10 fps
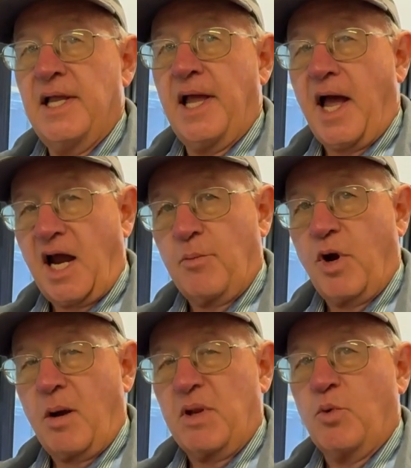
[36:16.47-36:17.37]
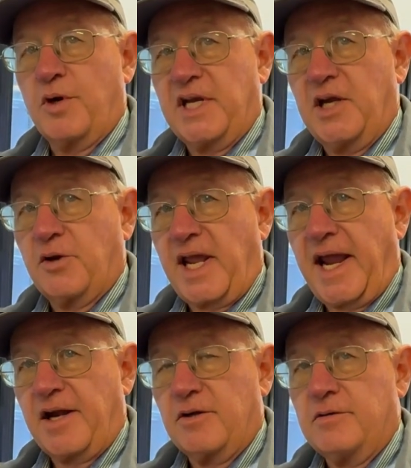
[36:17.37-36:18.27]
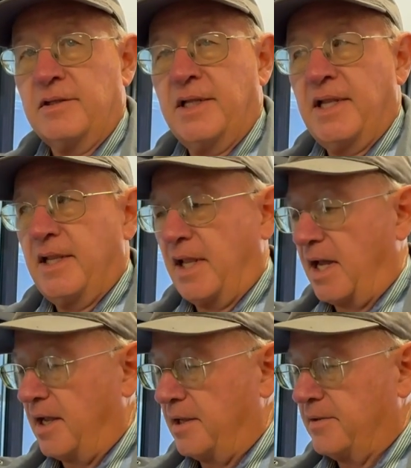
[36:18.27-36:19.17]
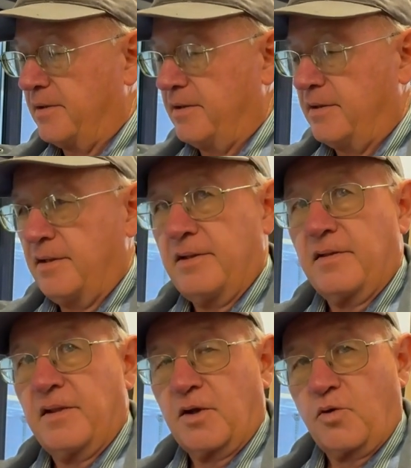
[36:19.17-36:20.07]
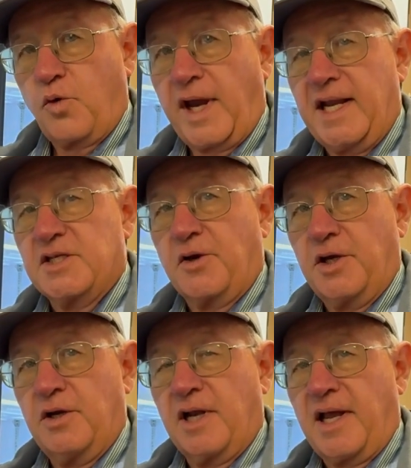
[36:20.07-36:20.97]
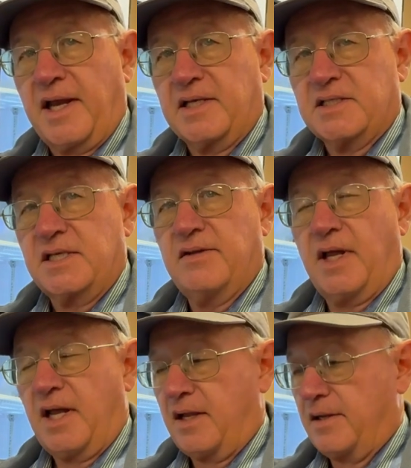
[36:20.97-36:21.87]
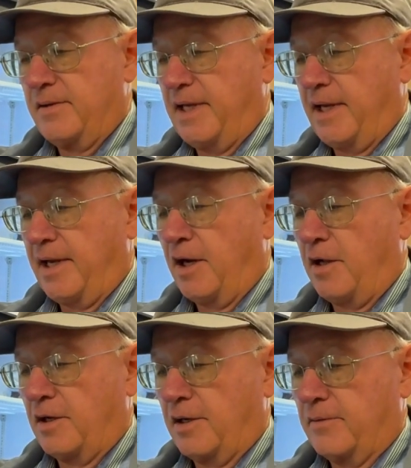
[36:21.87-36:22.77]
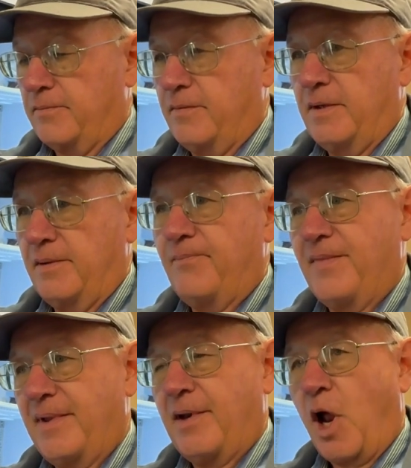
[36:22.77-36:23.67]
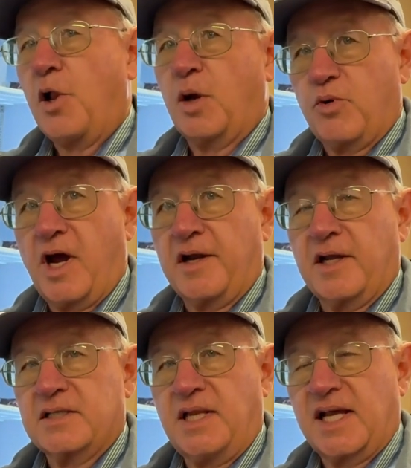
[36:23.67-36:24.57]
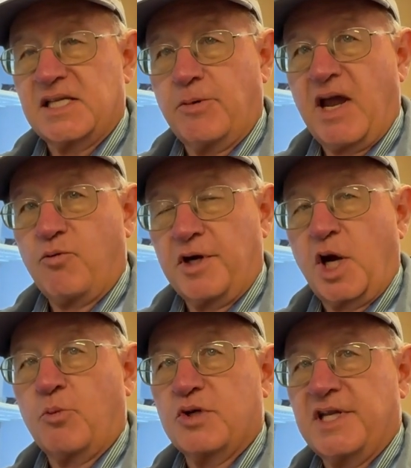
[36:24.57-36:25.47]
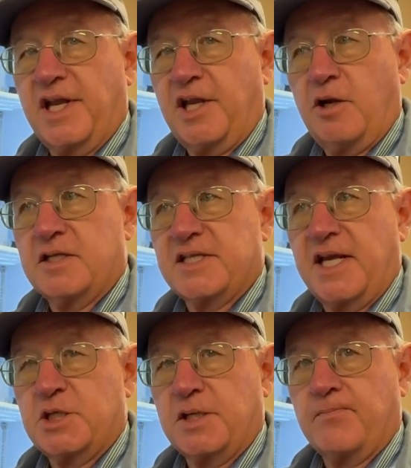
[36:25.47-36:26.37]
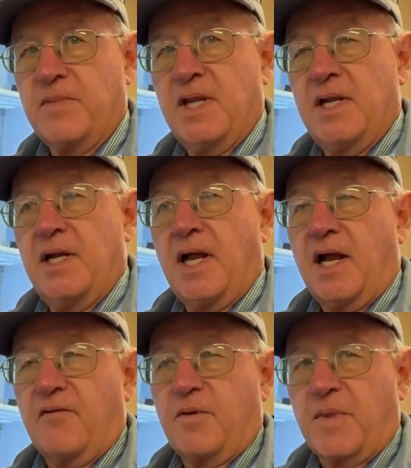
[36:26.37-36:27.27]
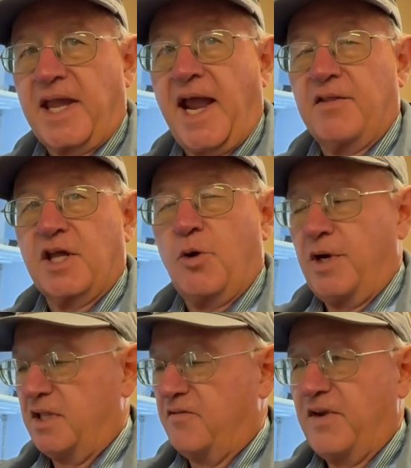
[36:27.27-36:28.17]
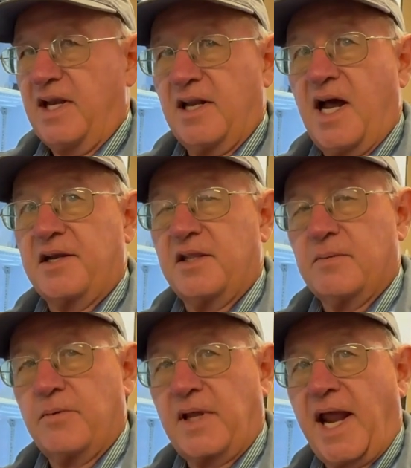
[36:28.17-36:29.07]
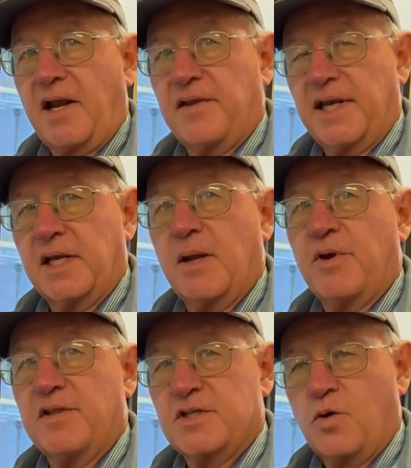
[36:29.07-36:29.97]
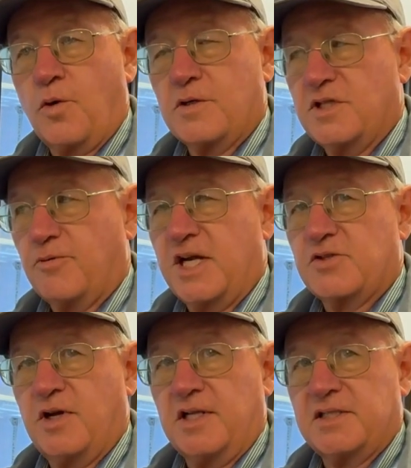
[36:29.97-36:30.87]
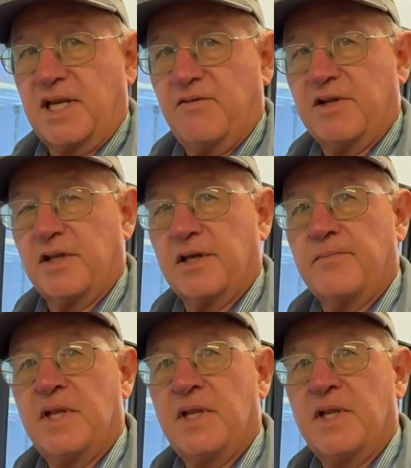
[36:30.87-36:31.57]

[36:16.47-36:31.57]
higher marbling, more tender cattle, the grades are utilized in all our products. And like I said, we have 100% utilization from the cattle that go into the feedlot to the cattle that end up in the stores and the restaurants and even the